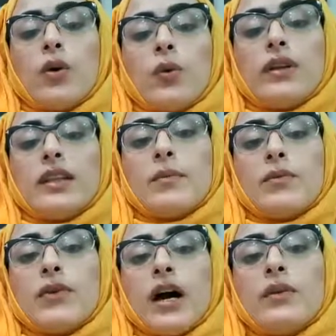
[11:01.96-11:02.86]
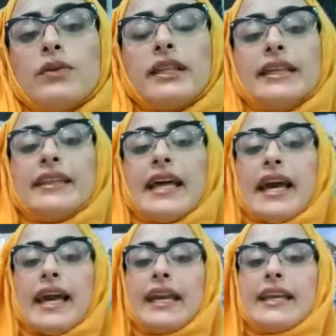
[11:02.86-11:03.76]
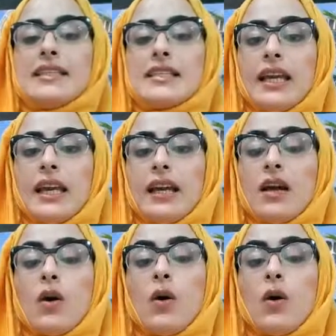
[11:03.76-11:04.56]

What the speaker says: When I'm rounding the 80,